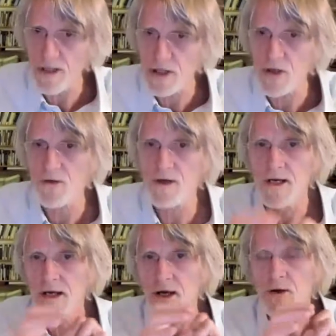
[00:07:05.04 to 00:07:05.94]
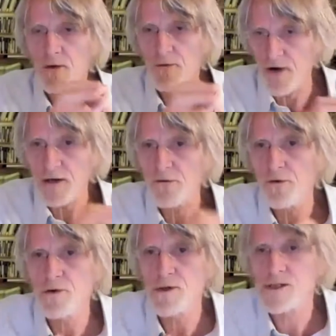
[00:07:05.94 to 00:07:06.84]
each other. The
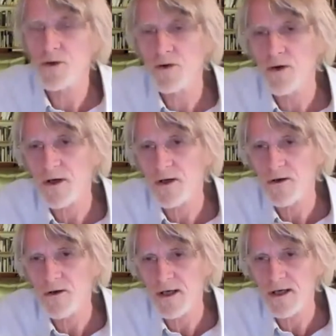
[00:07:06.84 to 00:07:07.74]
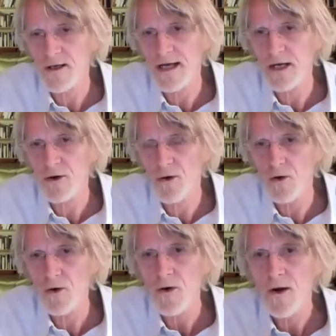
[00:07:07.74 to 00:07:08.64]
Francophone, so
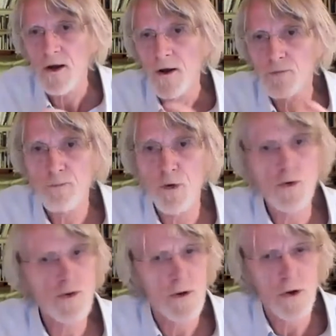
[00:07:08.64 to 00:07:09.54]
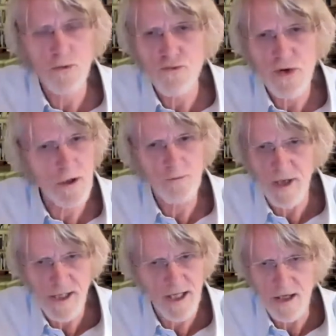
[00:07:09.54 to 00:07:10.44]
Écolo, propose a real
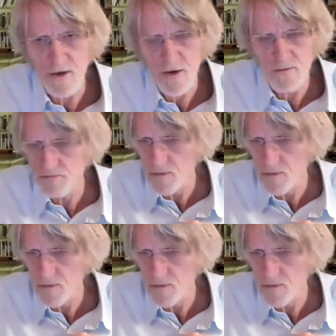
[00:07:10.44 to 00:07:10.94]
basic income,